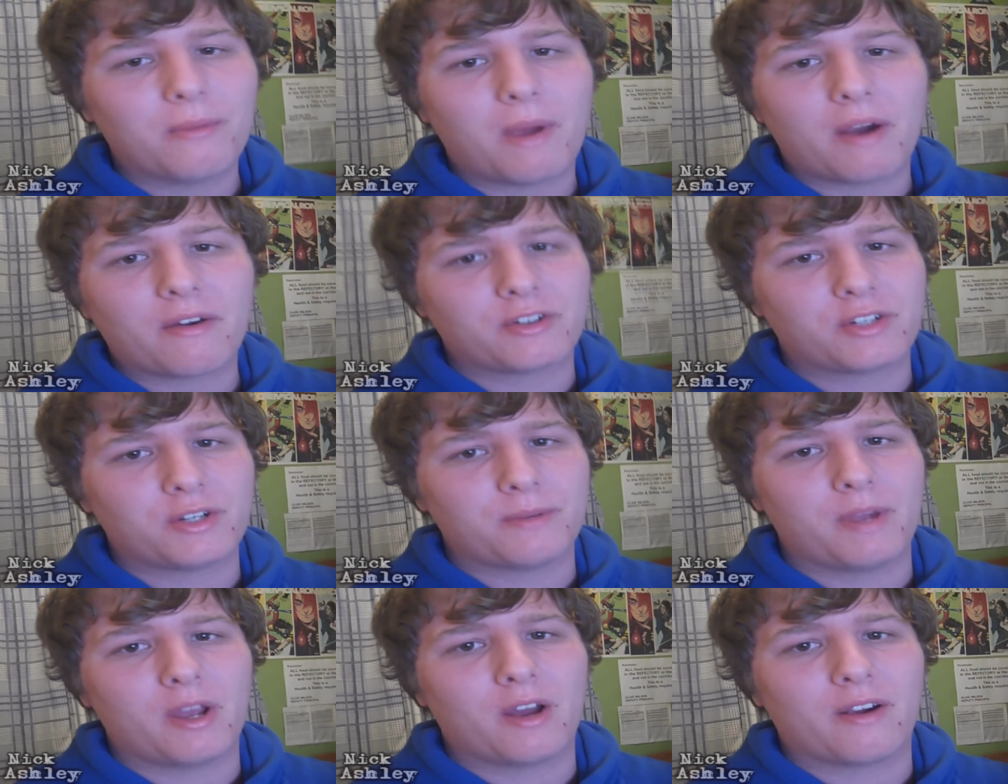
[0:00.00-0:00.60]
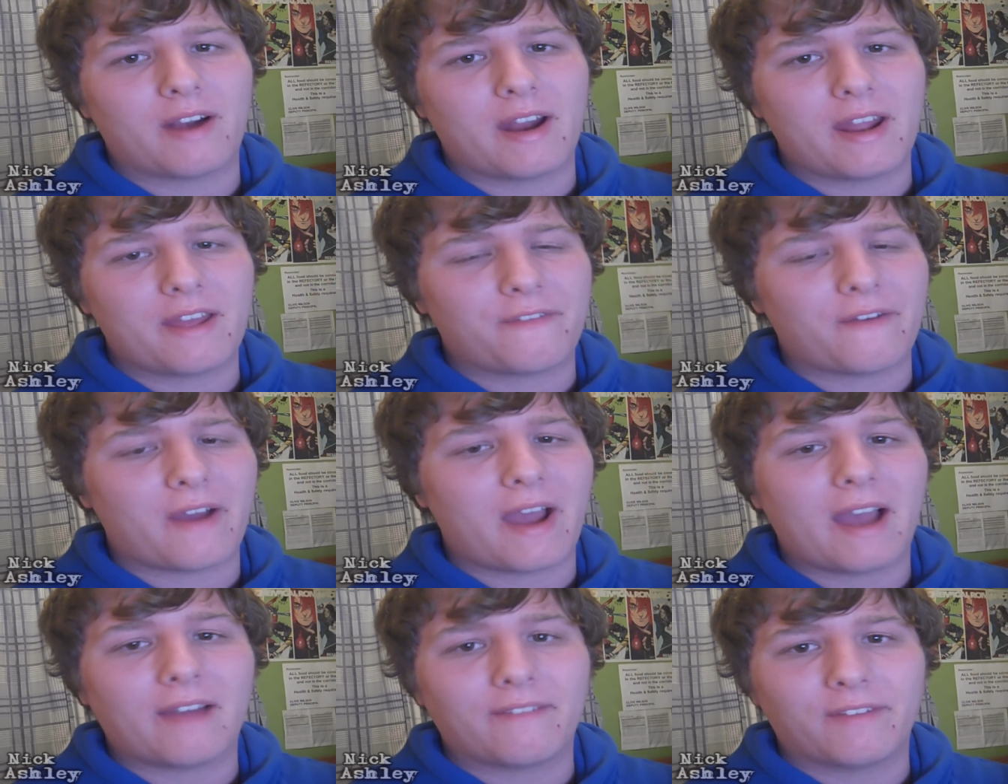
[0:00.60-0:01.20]
Tomorrow should be alright
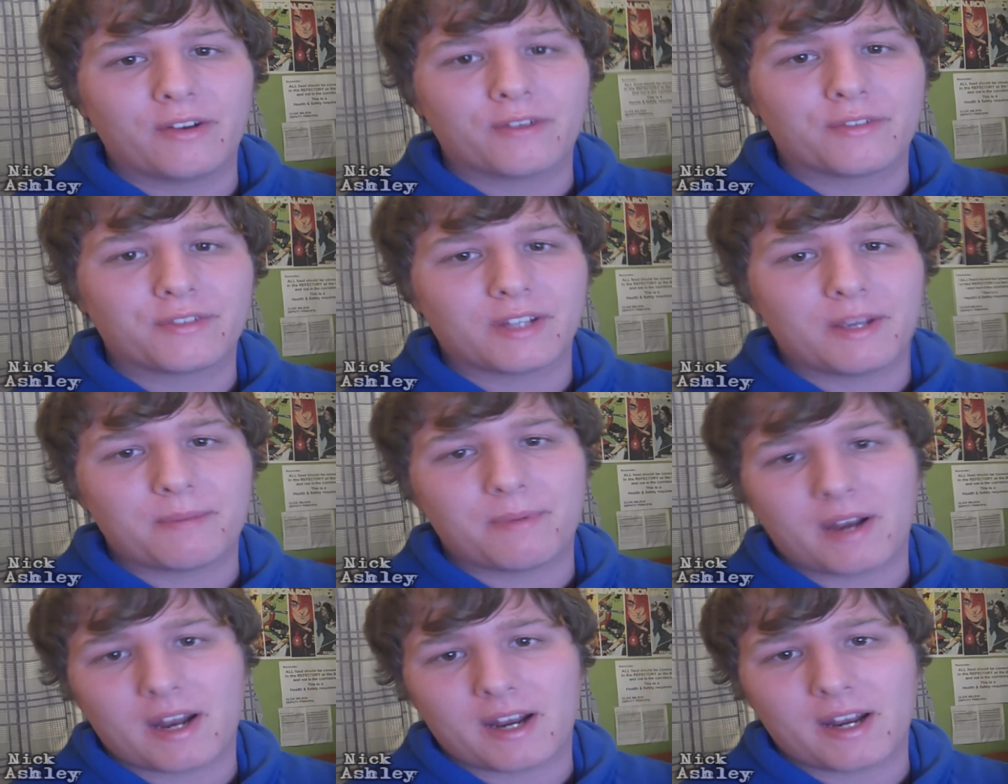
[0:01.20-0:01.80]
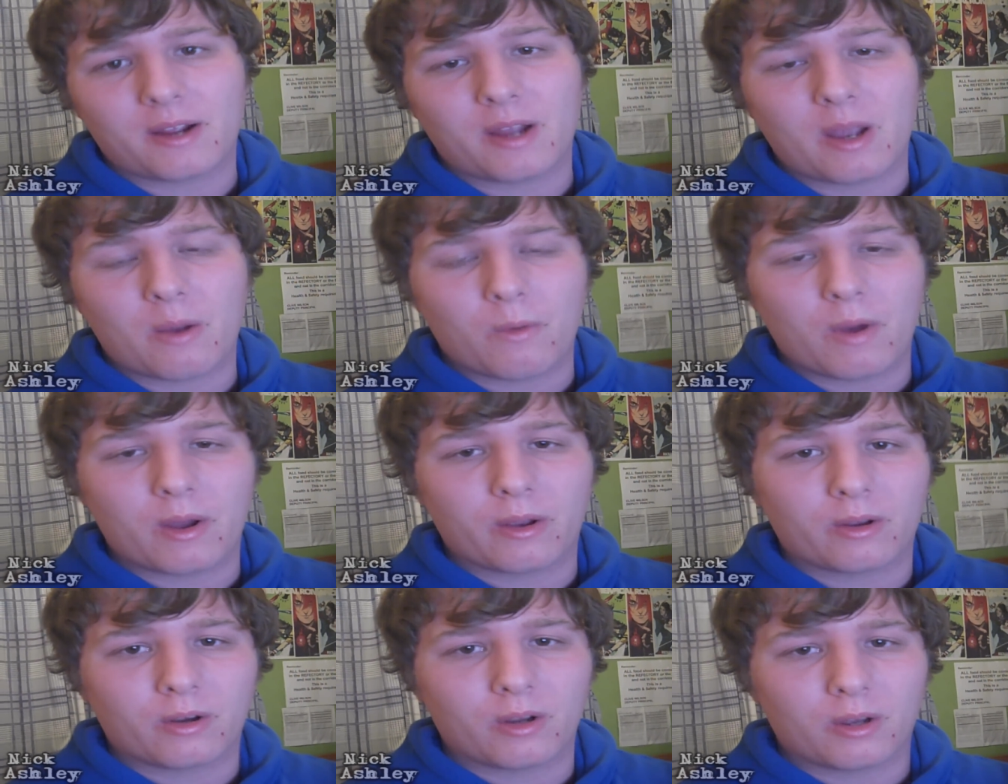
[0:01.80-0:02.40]
if I have enough sleep and I don't get
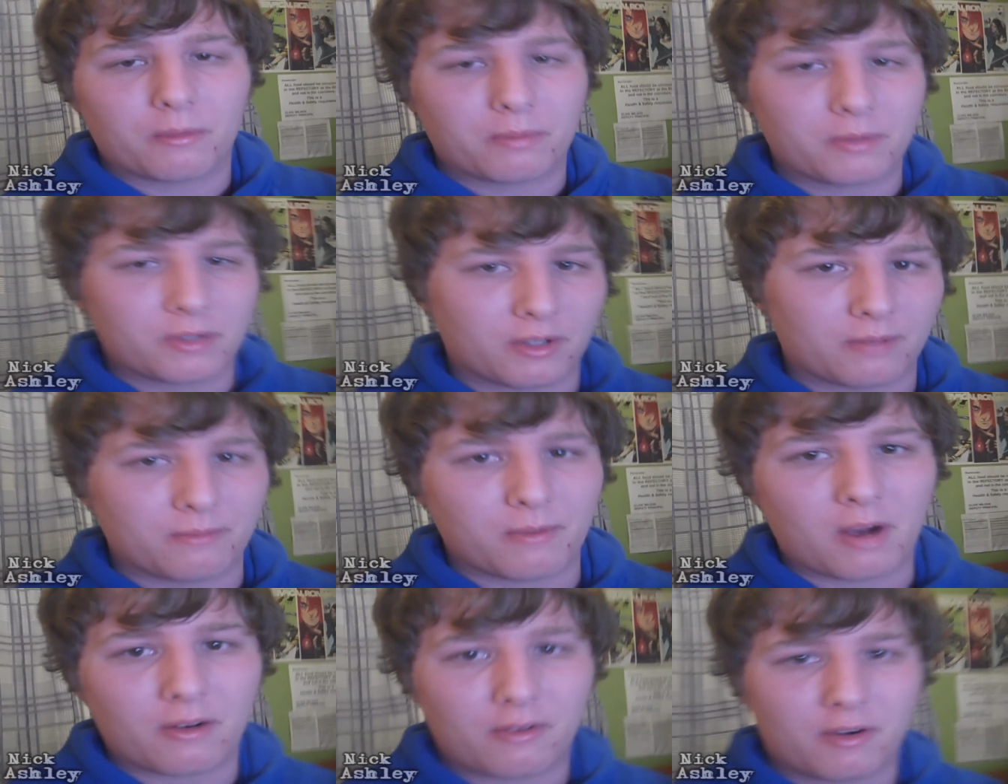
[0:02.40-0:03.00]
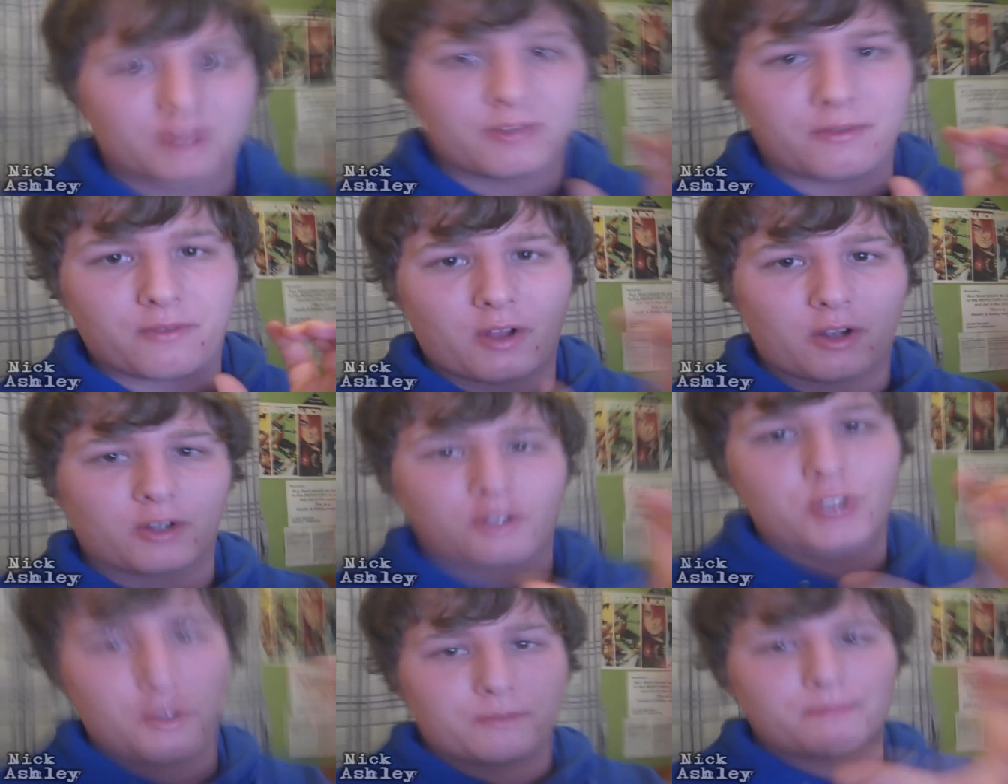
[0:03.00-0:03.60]
woken up. So tomorrow's
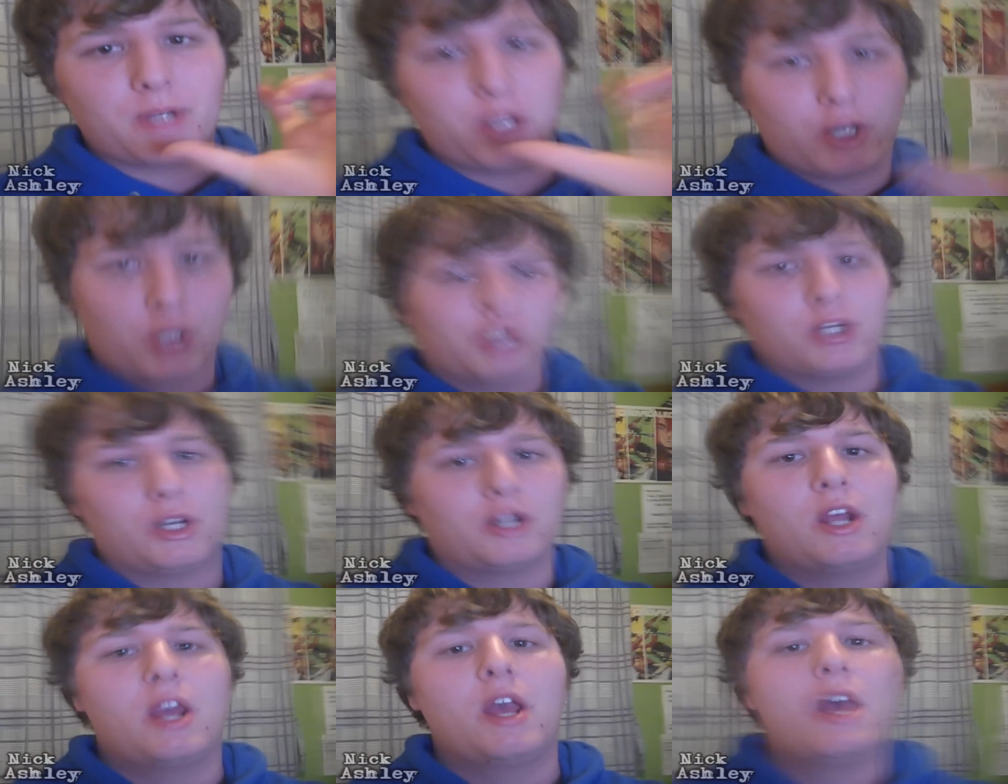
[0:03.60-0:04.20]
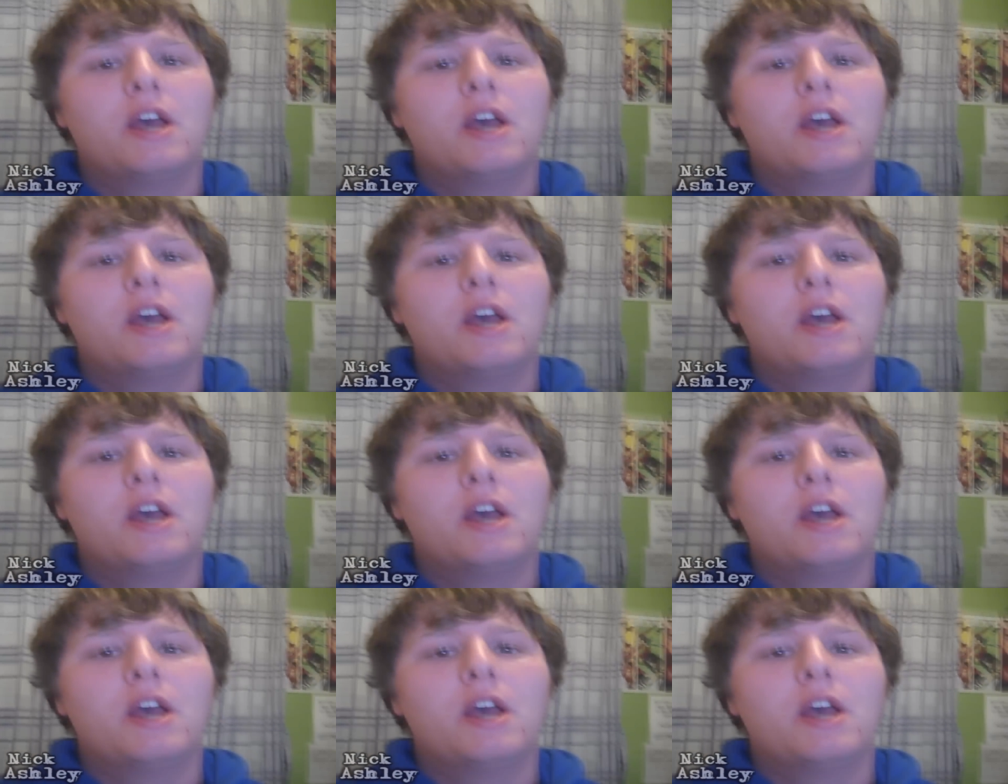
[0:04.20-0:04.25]
vlog should be good.